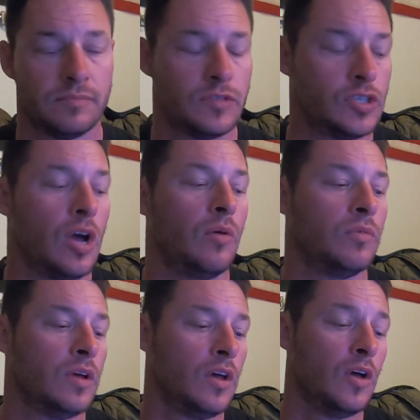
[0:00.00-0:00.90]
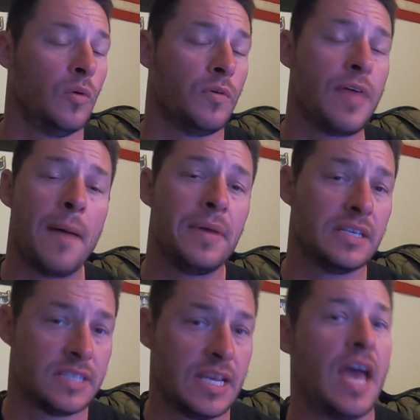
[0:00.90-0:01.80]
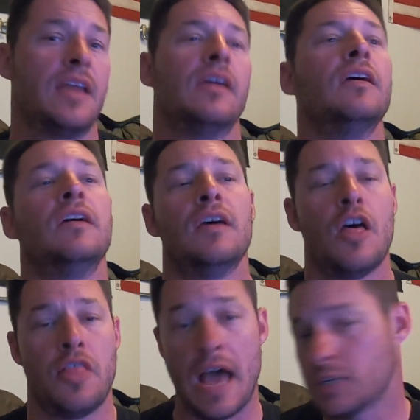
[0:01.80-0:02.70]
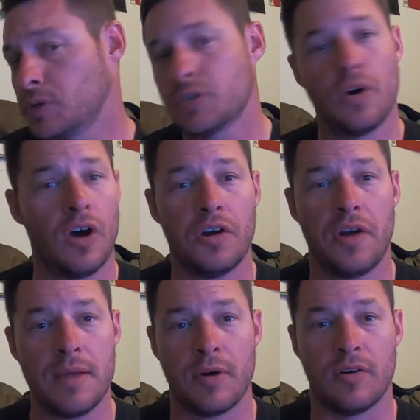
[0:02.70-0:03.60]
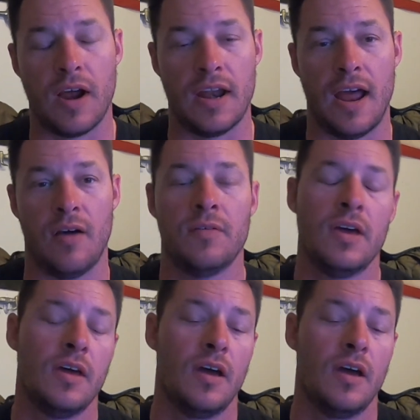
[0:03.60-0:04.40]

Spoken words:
So, with that being said, that's what's going on in Rayburn right now.